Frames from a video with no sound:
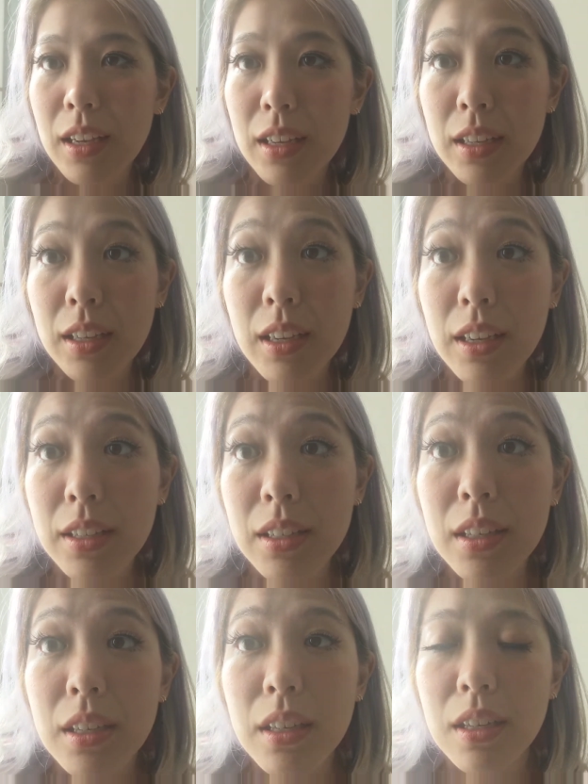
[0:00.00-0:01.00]
And
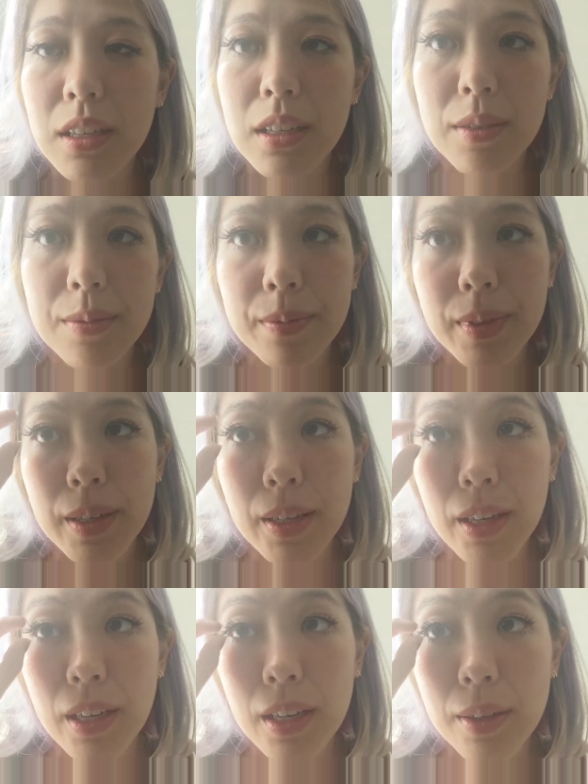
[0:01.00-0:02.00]
my
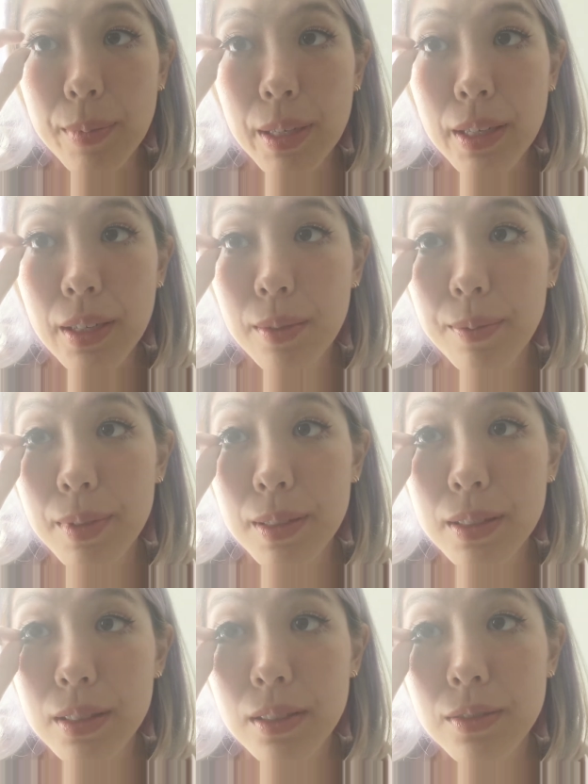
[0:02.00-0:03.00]
eye makeup is
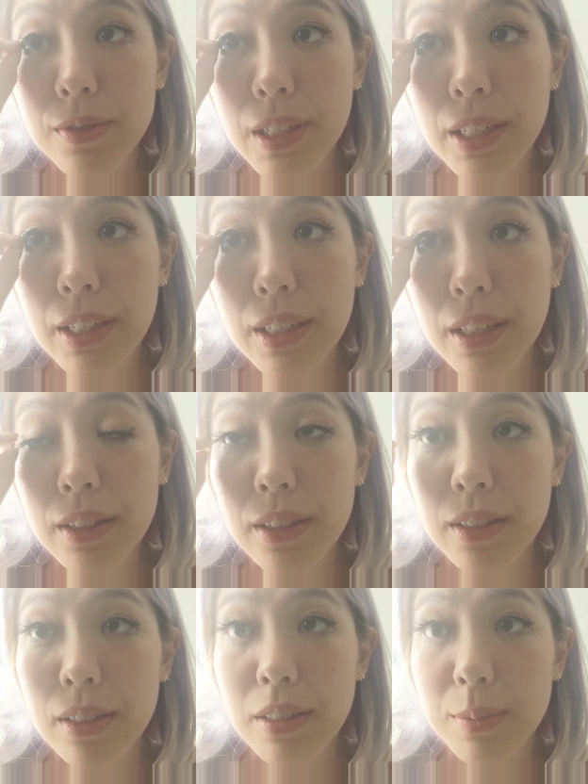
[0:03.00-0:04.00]
a little faded out
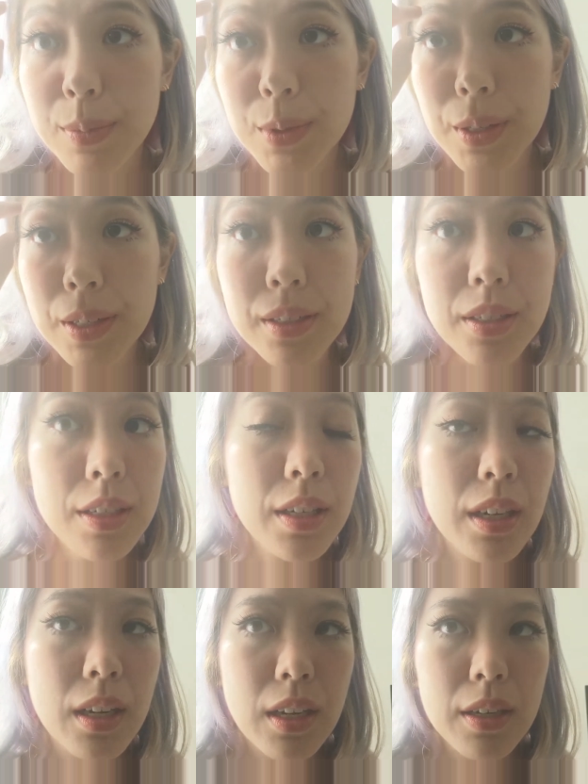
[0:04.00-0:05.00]
at this point.
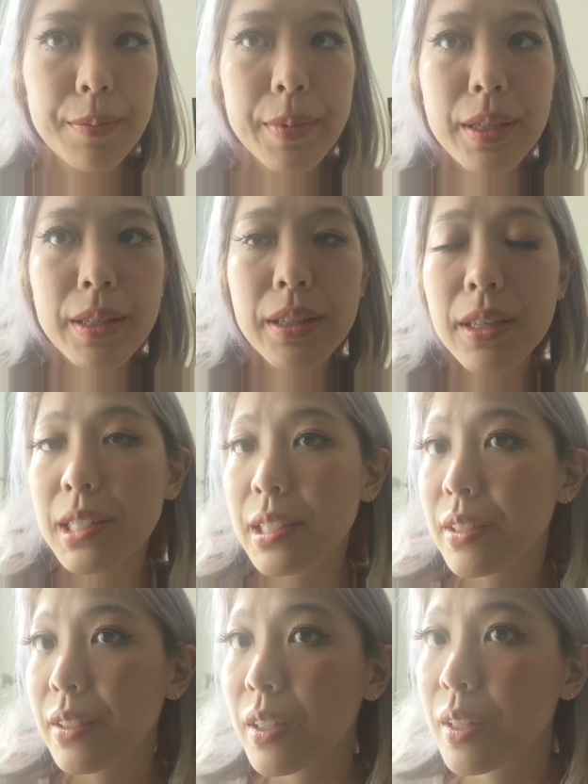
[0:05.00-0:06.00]
But I think I
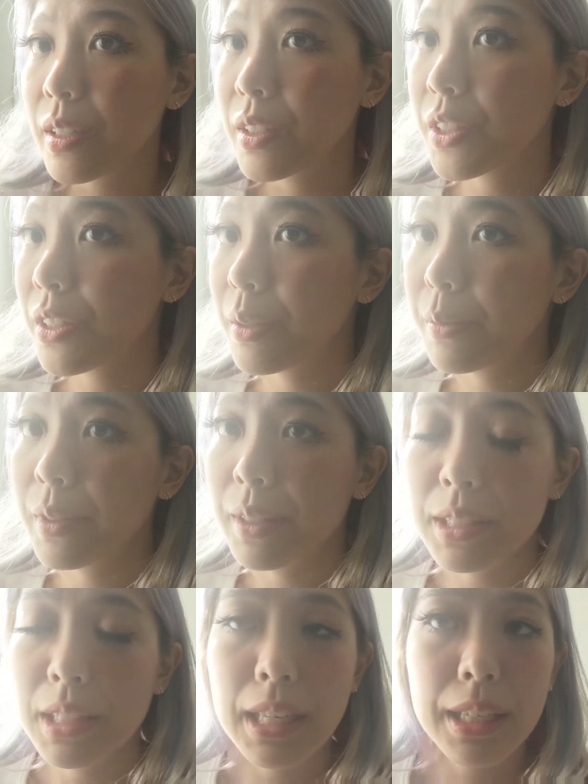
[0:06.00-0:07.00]
did a good job with the
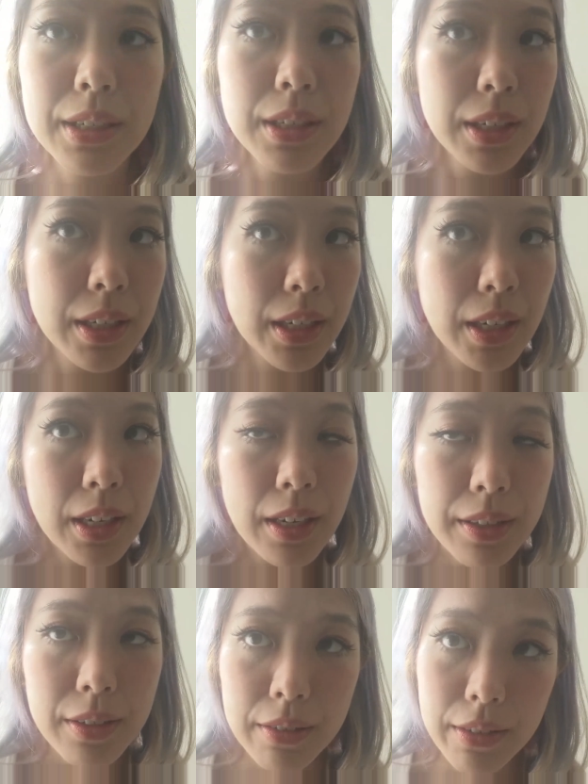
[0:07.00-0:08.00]
liner.
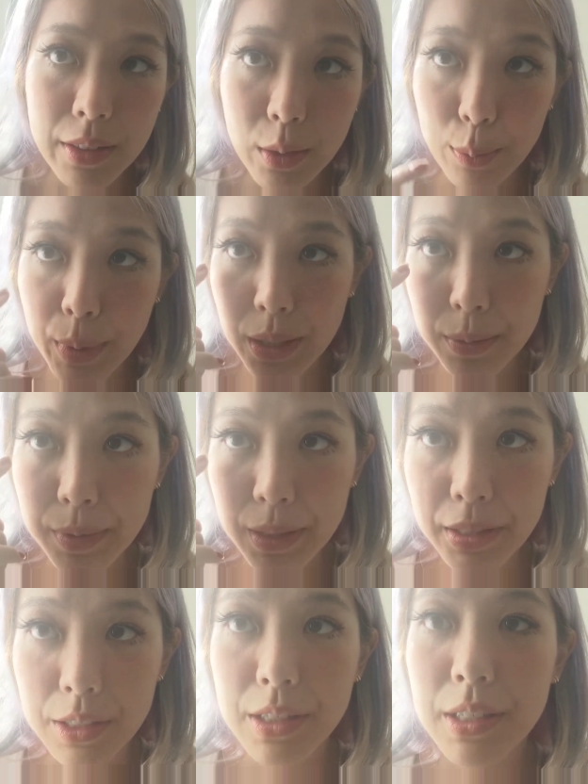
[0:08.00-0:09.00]
Other than the bottom
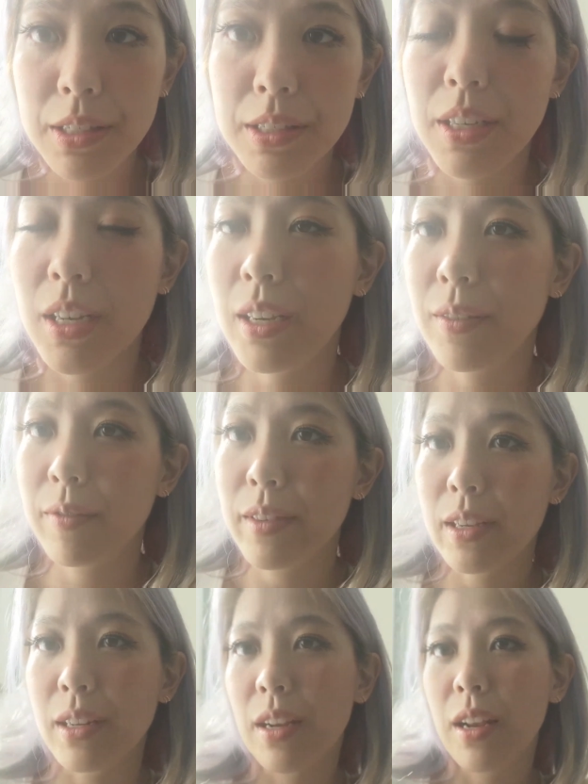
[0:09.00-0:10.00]
lashes, I'm
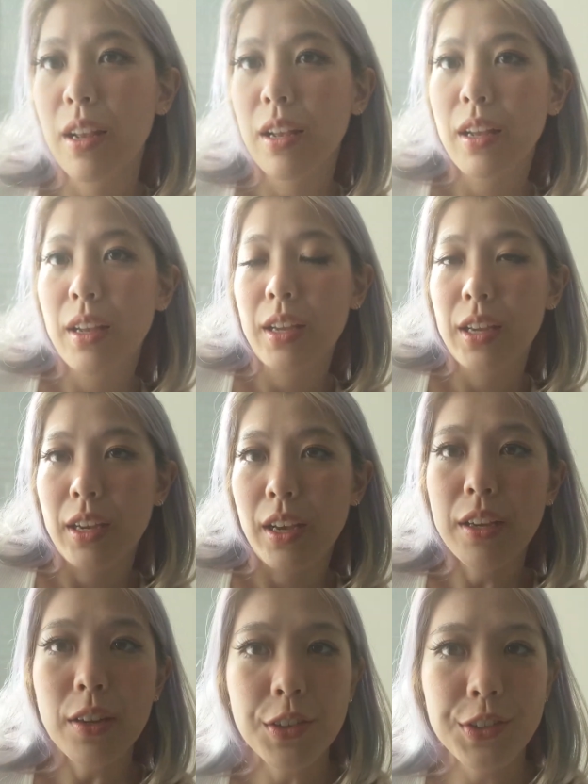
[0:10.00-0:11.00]
not a
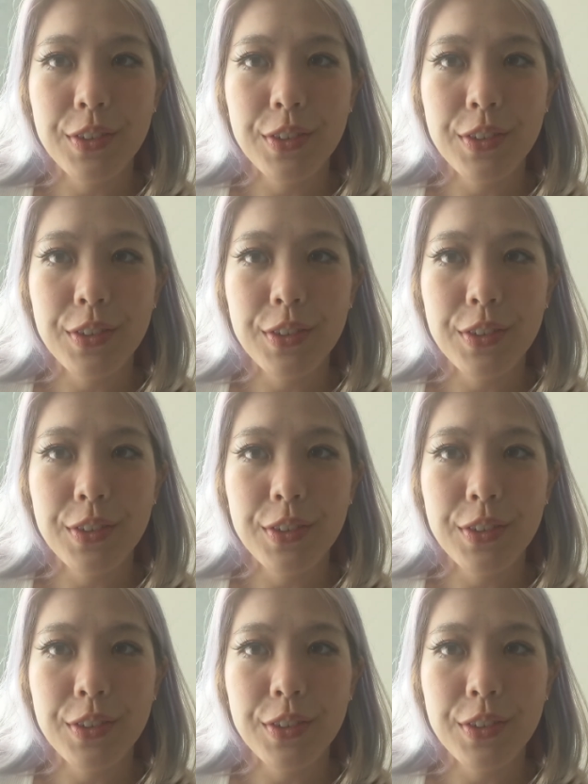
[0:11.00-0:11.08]
huge